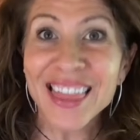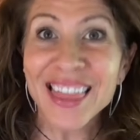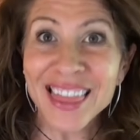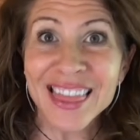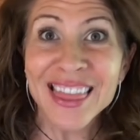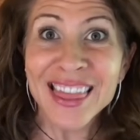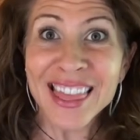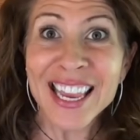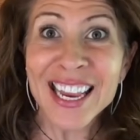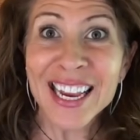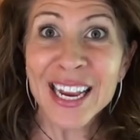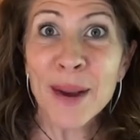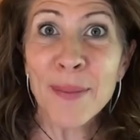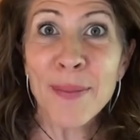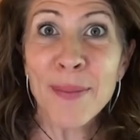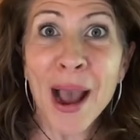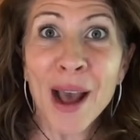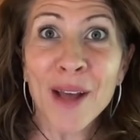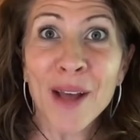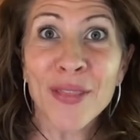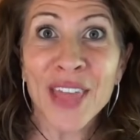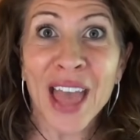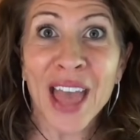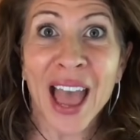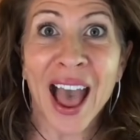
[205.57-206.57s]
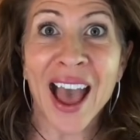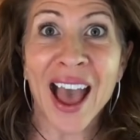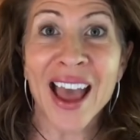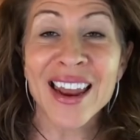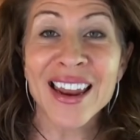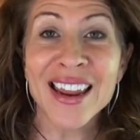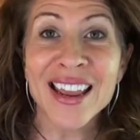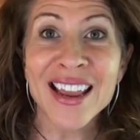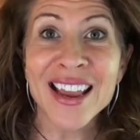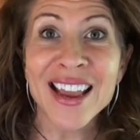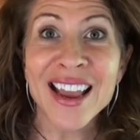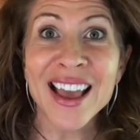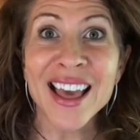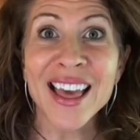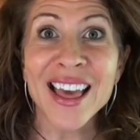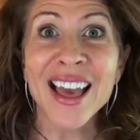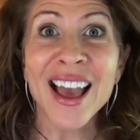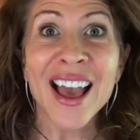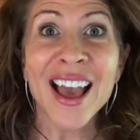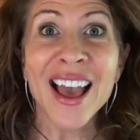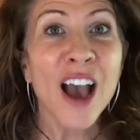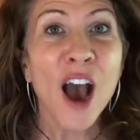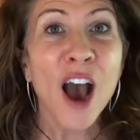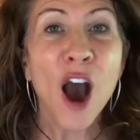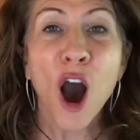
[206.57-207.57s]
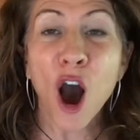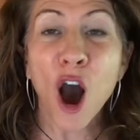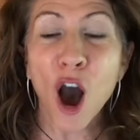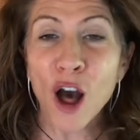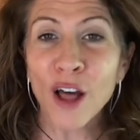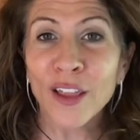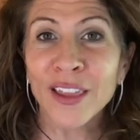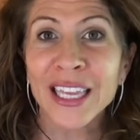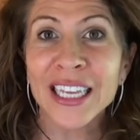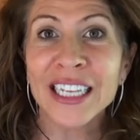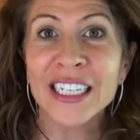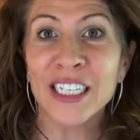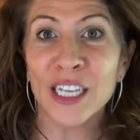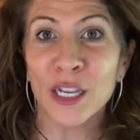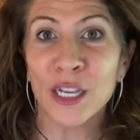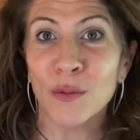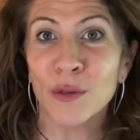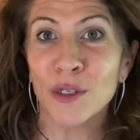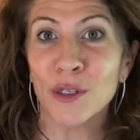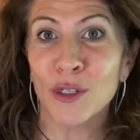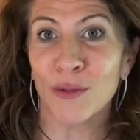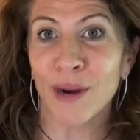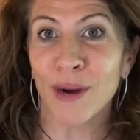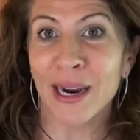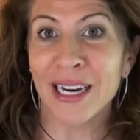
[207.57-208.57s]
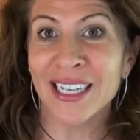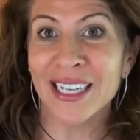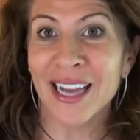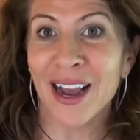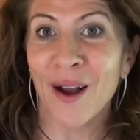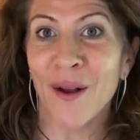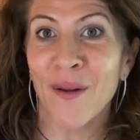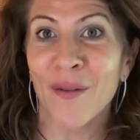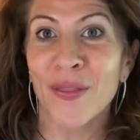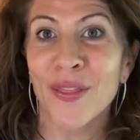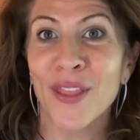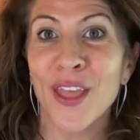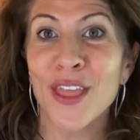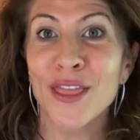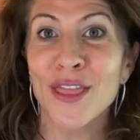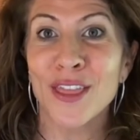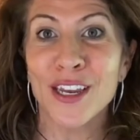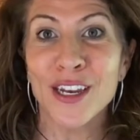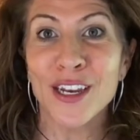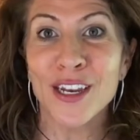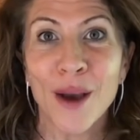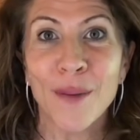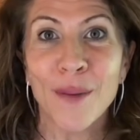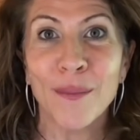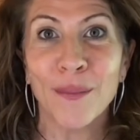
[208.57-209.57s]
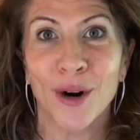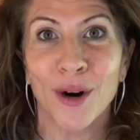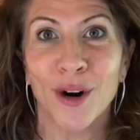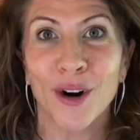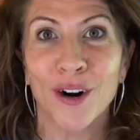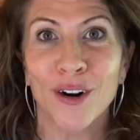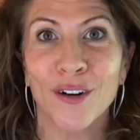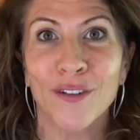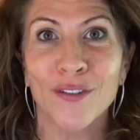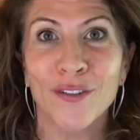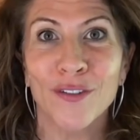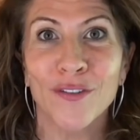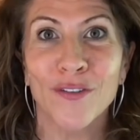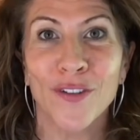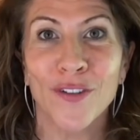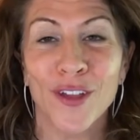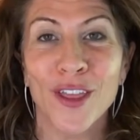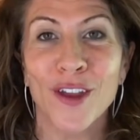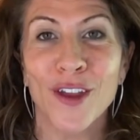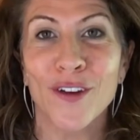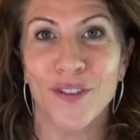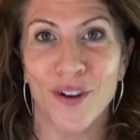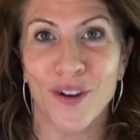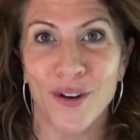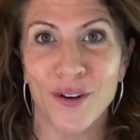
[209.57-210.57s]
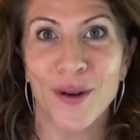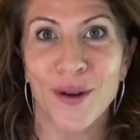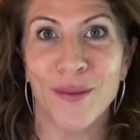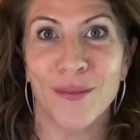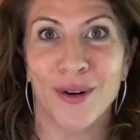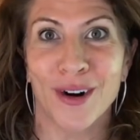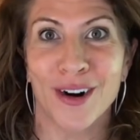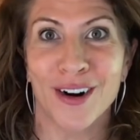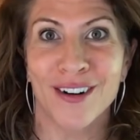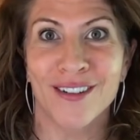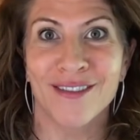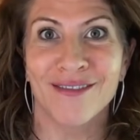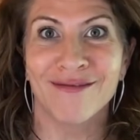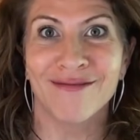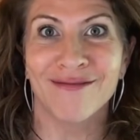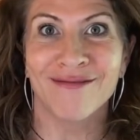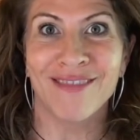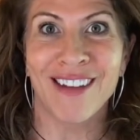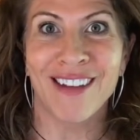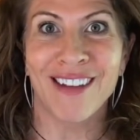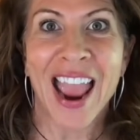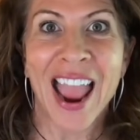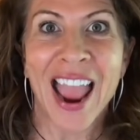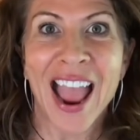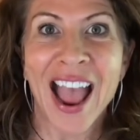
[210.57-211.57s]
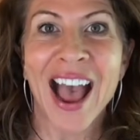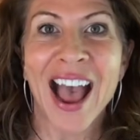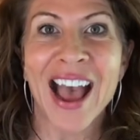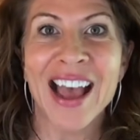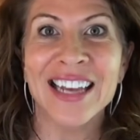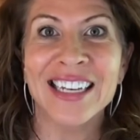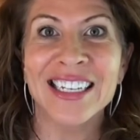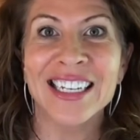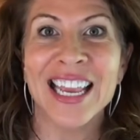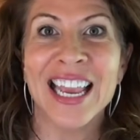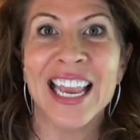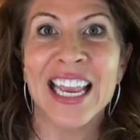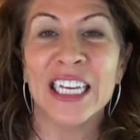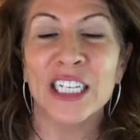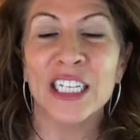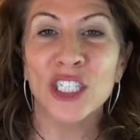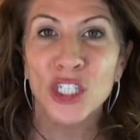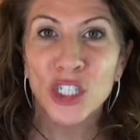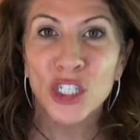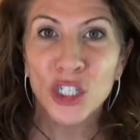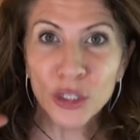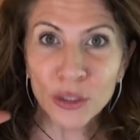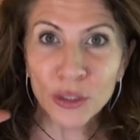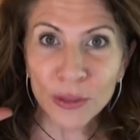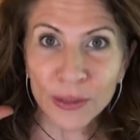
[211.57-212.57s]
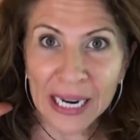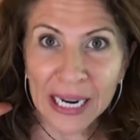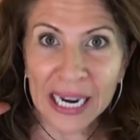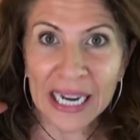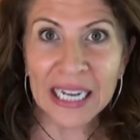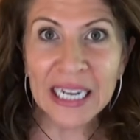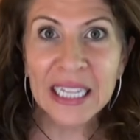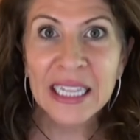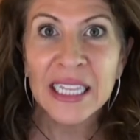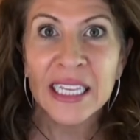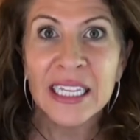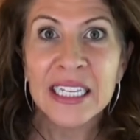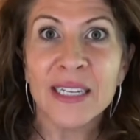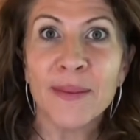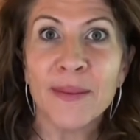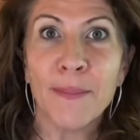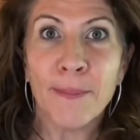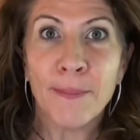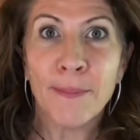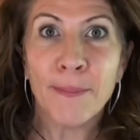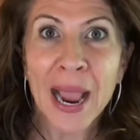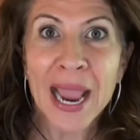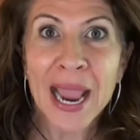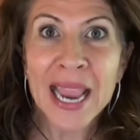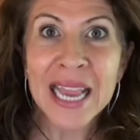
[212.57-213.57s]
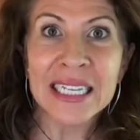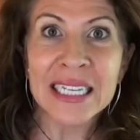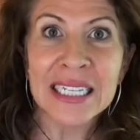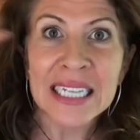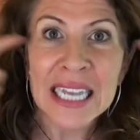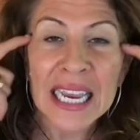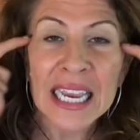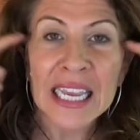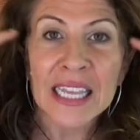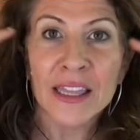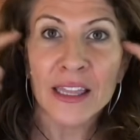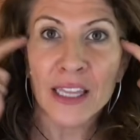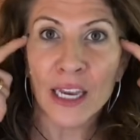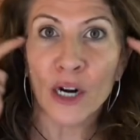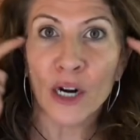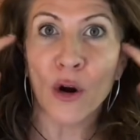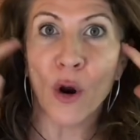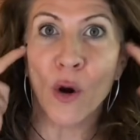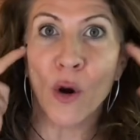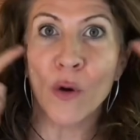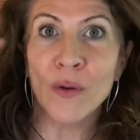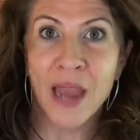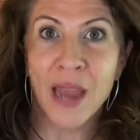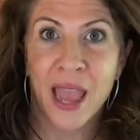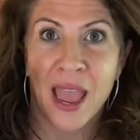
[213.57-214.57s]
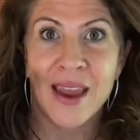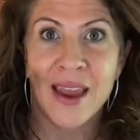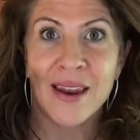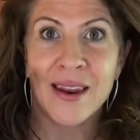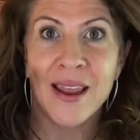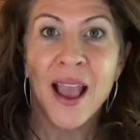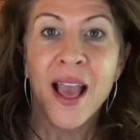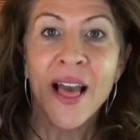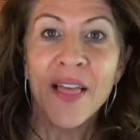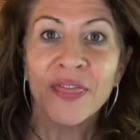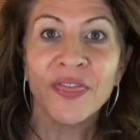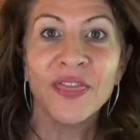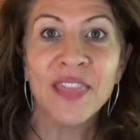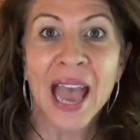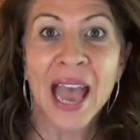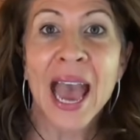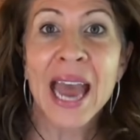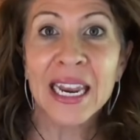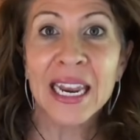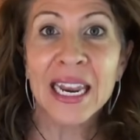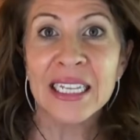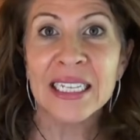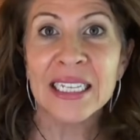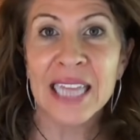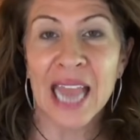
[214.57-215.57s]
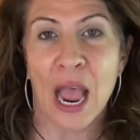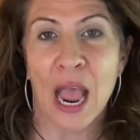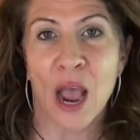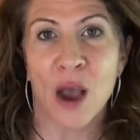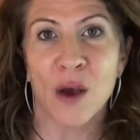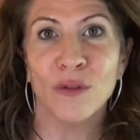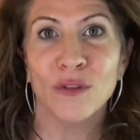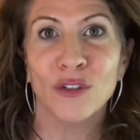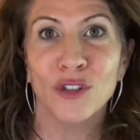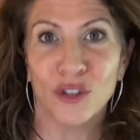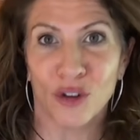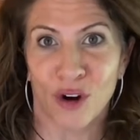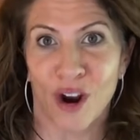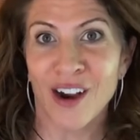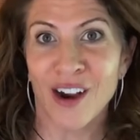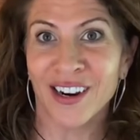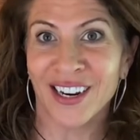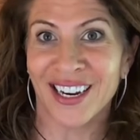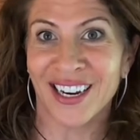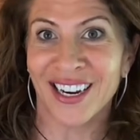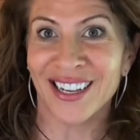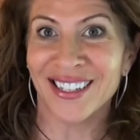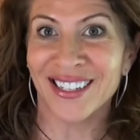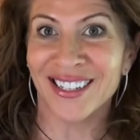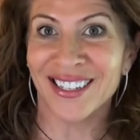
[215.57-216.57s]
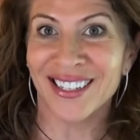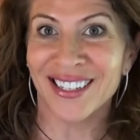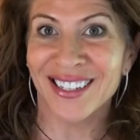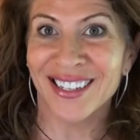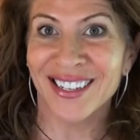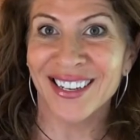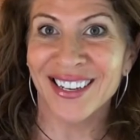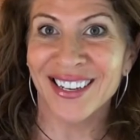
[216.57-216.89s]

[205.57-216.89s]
Think about that. All they did was write down the number for their phone number, and it created this bias in their own head. That is how strong it is.